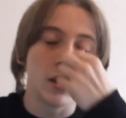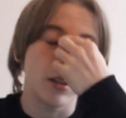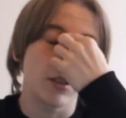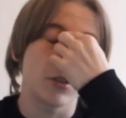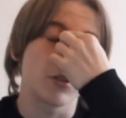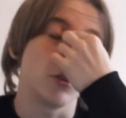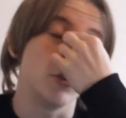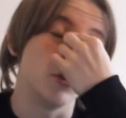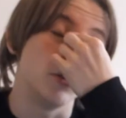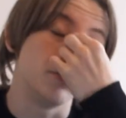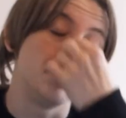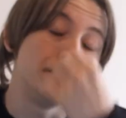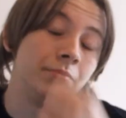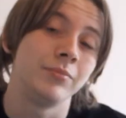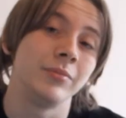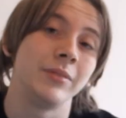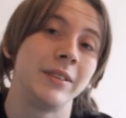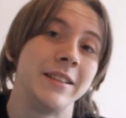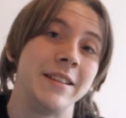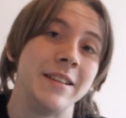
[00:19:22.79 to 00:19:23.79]
So,
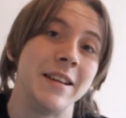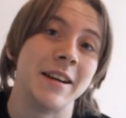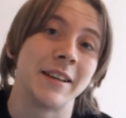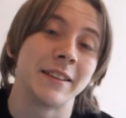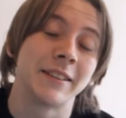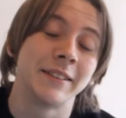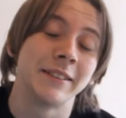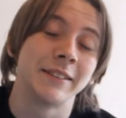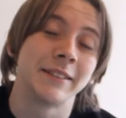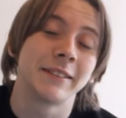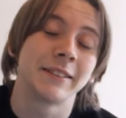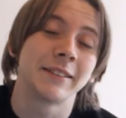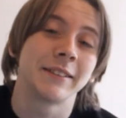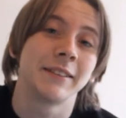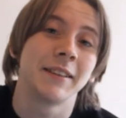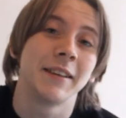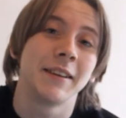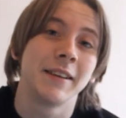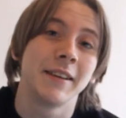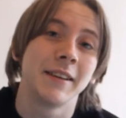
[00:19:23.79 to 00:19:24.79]
yeah,
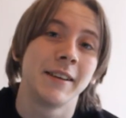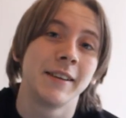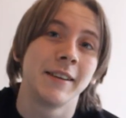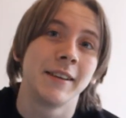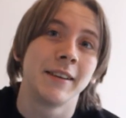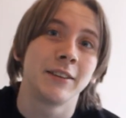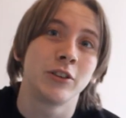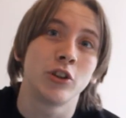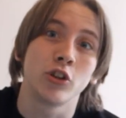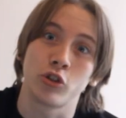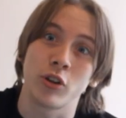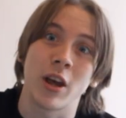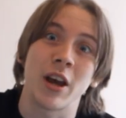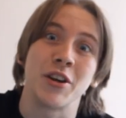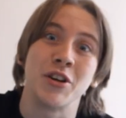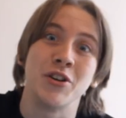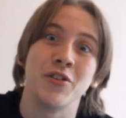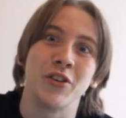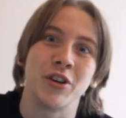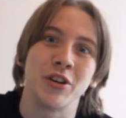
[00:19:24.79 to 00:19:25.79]
just
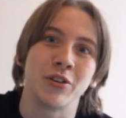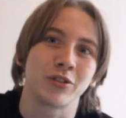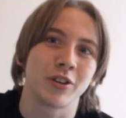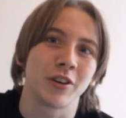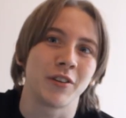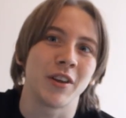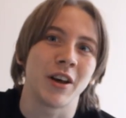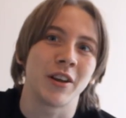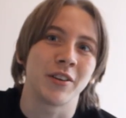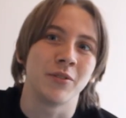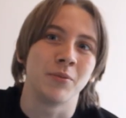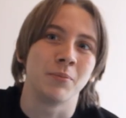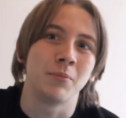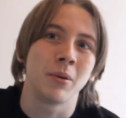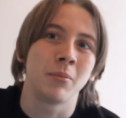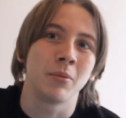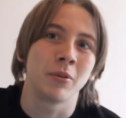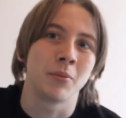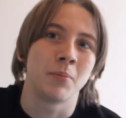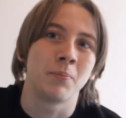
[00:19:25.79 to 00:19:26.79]
out your videos like that, and
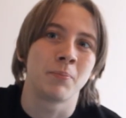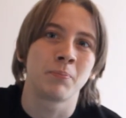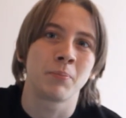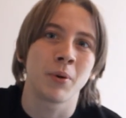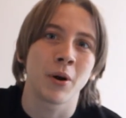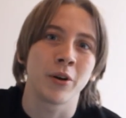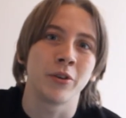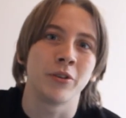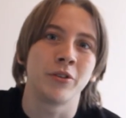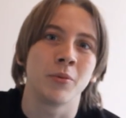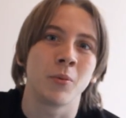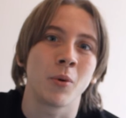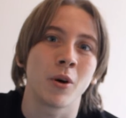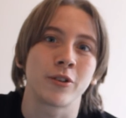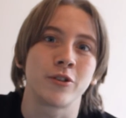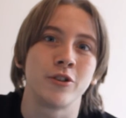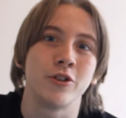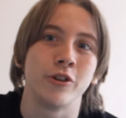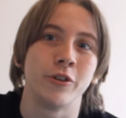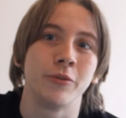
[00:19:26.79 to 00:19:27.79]
people are bound to
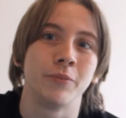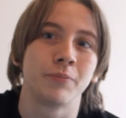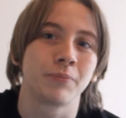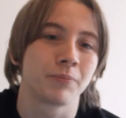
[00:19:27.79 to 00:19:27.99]
watch you.